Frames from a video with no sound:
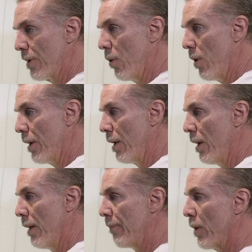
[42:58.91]
so on.
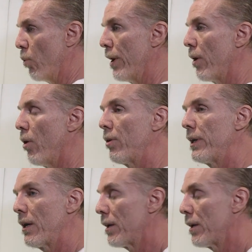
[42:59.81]
We're only